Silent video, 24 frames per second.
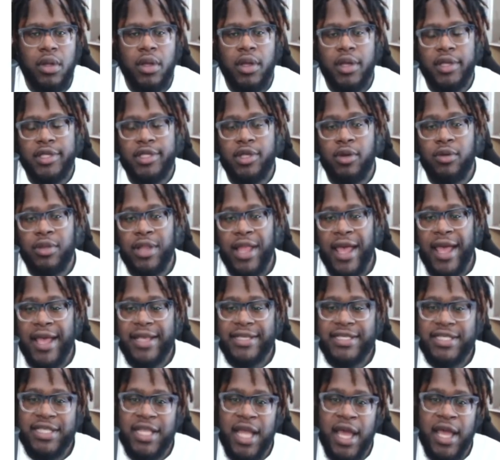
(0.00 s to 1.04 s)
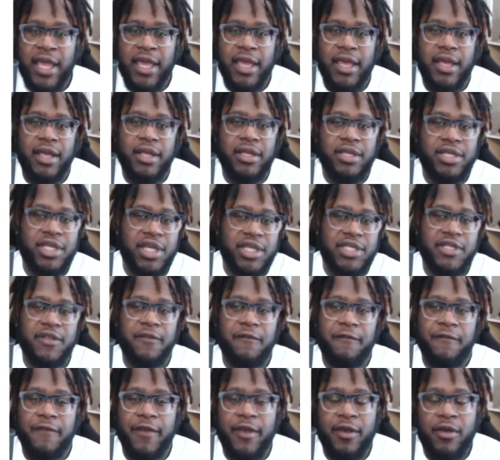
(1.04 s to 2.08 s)
So last night, Justin
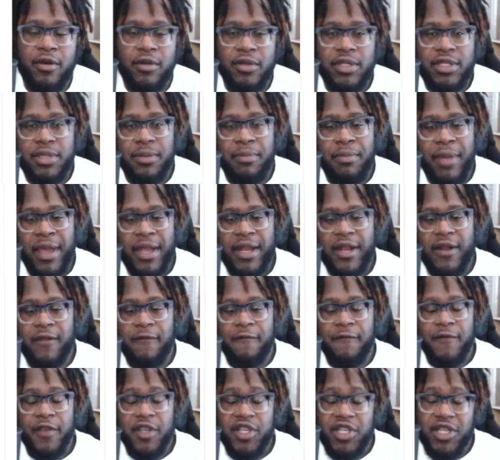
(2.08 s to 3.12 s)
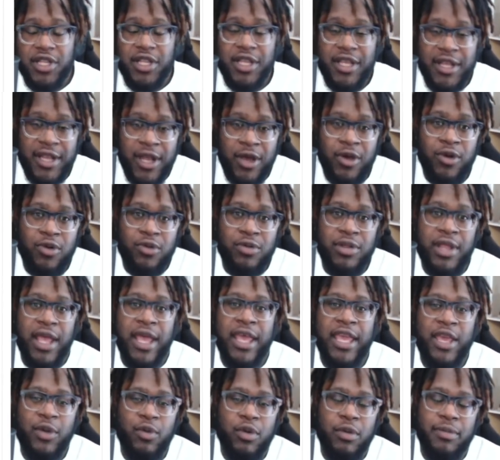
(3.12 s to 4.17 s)
Fields made it officially known
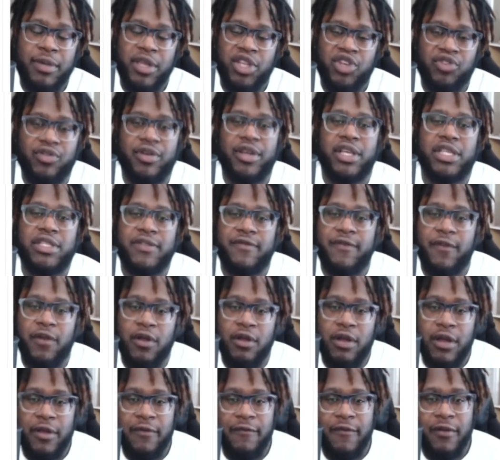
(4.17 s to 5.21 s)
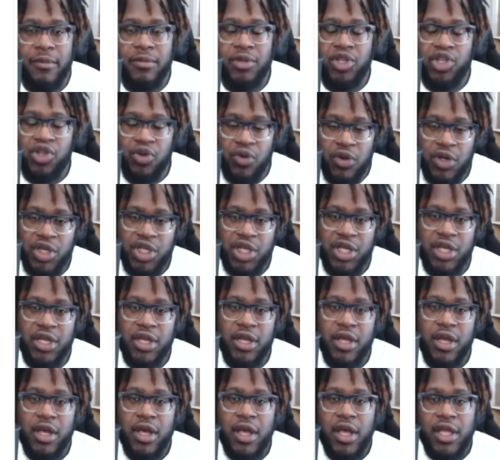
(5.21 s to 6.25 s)
that he will be transferring from Georgia
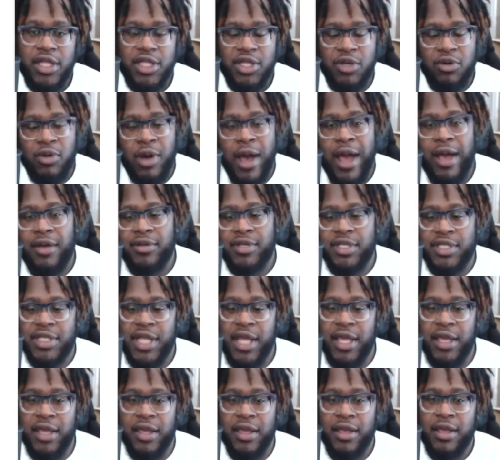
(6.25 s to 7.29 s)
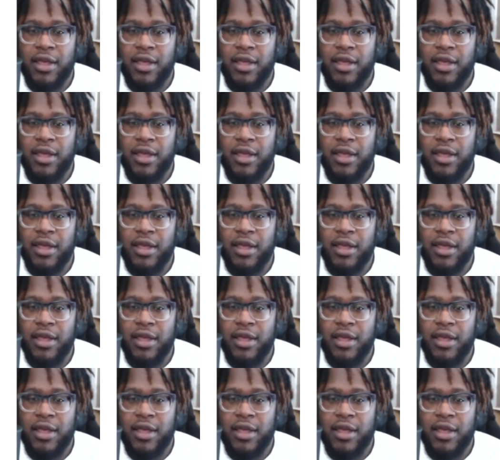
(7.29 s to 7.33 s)
to Ohio State.